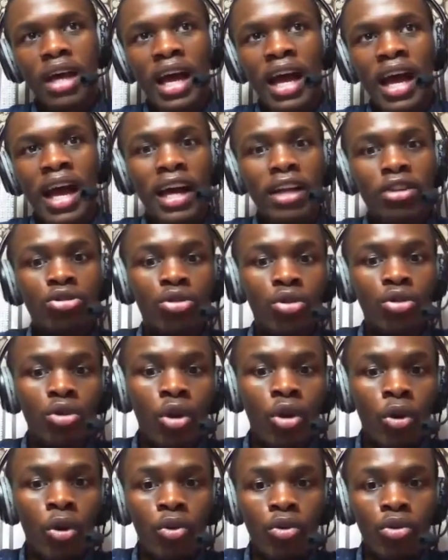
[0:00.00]
had to
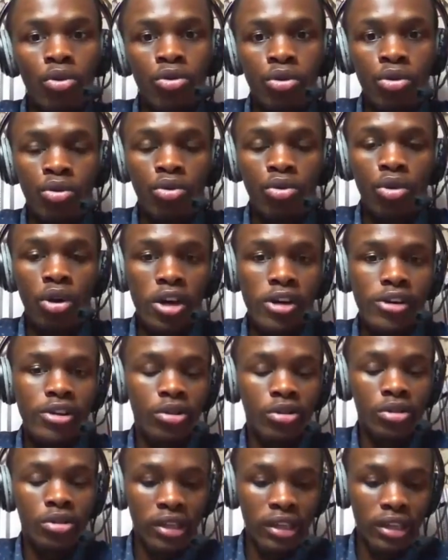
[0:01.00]
go through
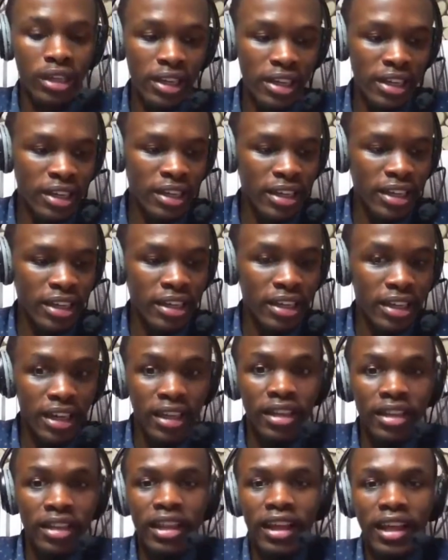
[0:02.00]
hurdles
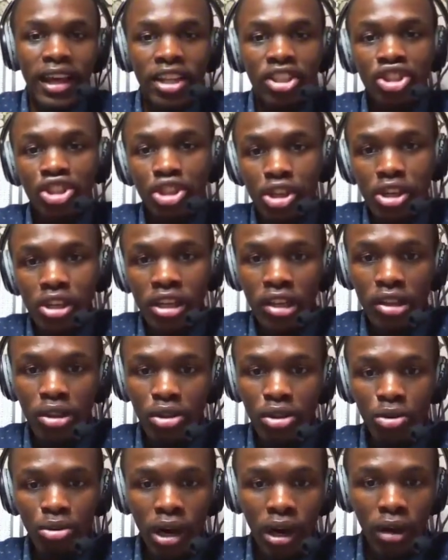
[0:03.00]
in their journey
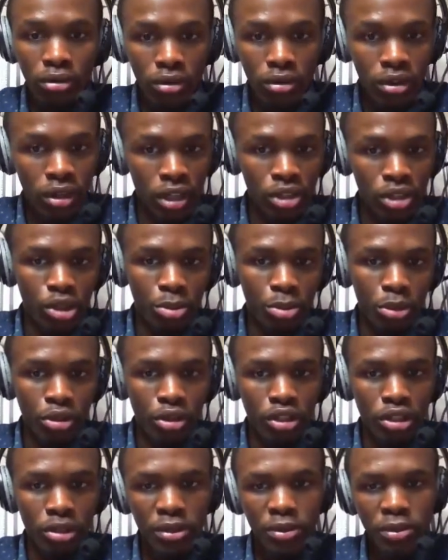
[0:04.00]
throughout the
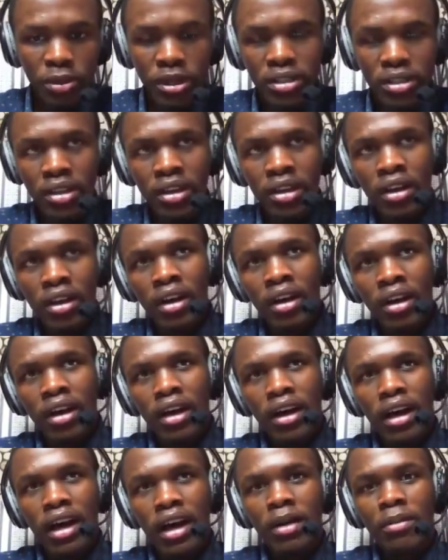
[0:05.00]
entrepreneurship space.
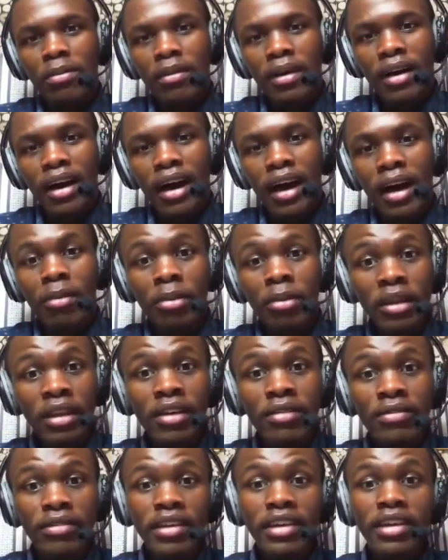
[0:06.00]
I
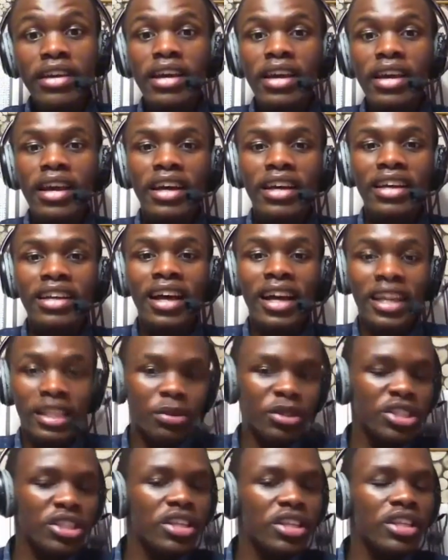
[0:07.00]
believe,
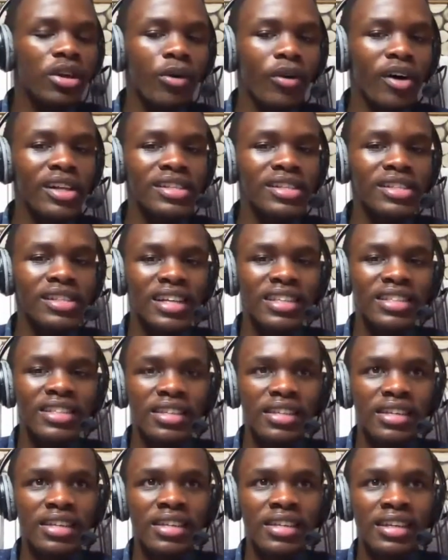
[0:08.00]
especially the ones that
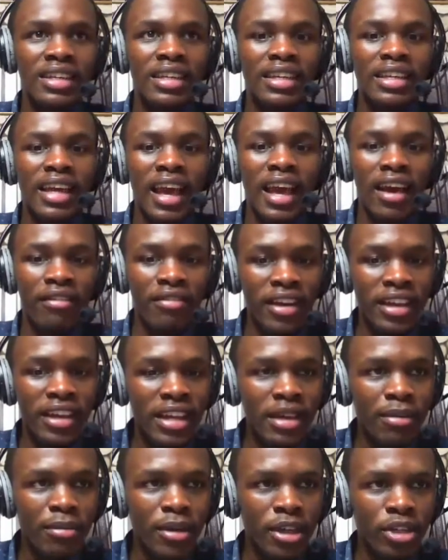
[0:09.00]
didn't have
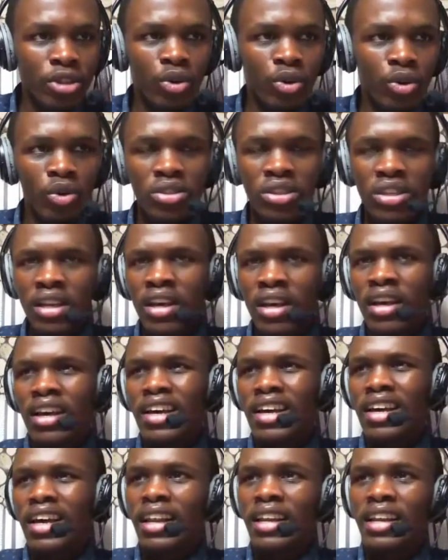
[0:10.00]
any mentors,
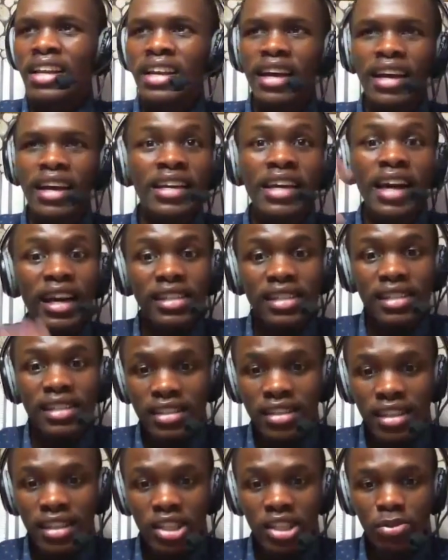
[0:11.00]
any
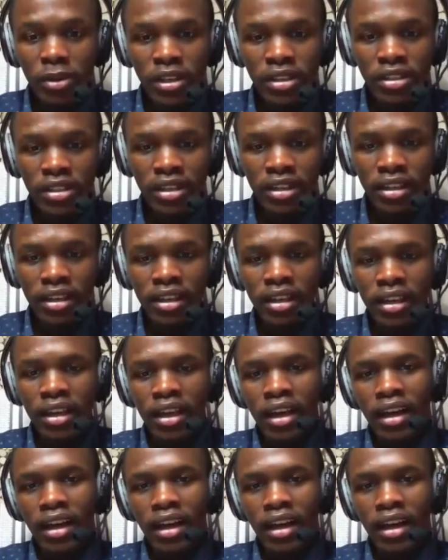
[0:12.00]
assistance, basically,